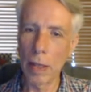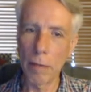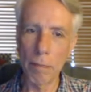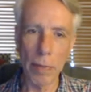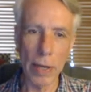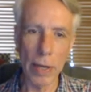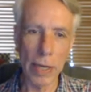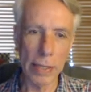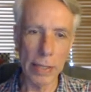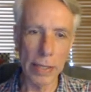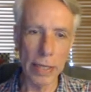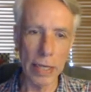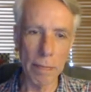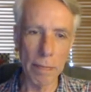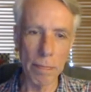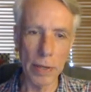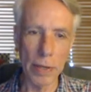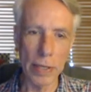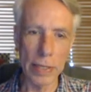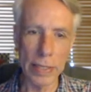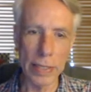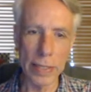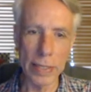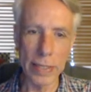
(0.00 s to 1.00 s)
piling up
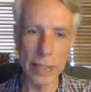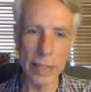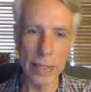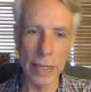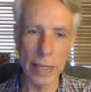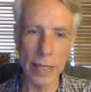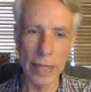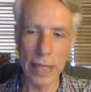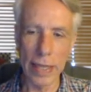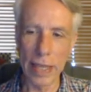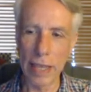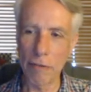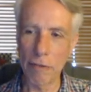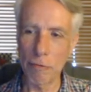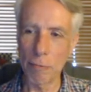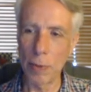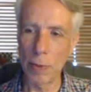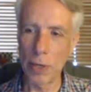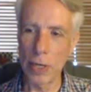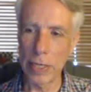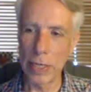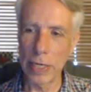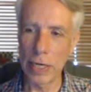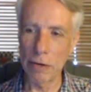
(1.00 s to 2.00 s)
on this uh,
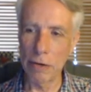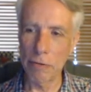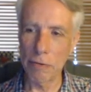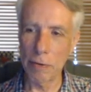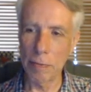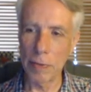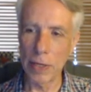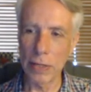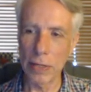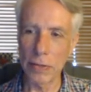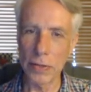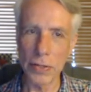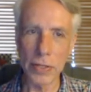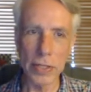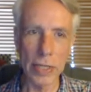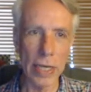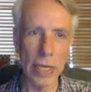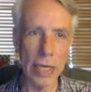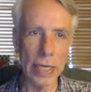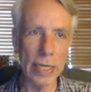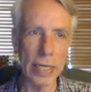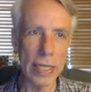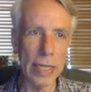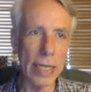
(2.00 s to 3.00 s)
f-pawn here from the other
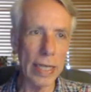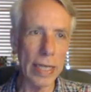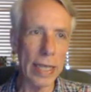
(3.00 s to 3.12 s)
side,